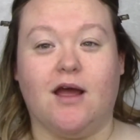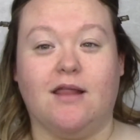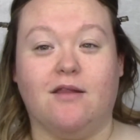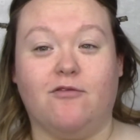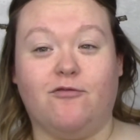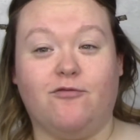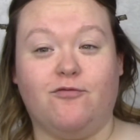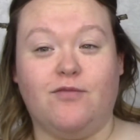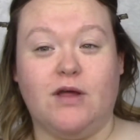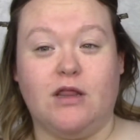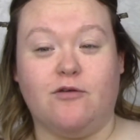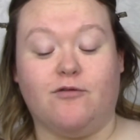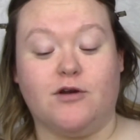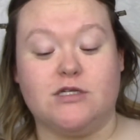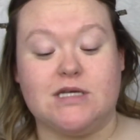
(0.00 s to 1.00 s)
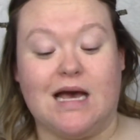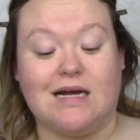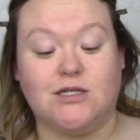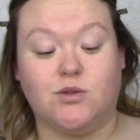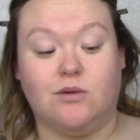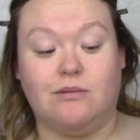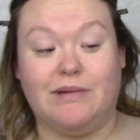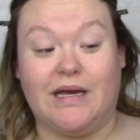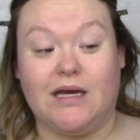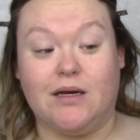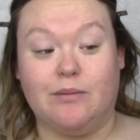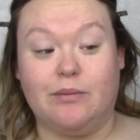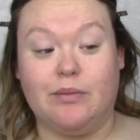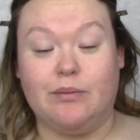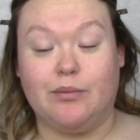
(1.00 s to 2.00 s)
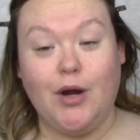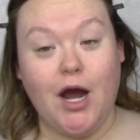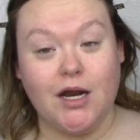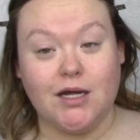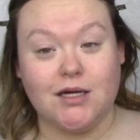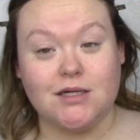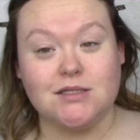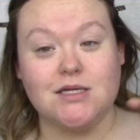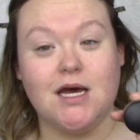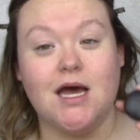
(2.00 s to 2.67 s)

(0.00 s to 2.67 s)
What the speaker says: and the first actual makeup product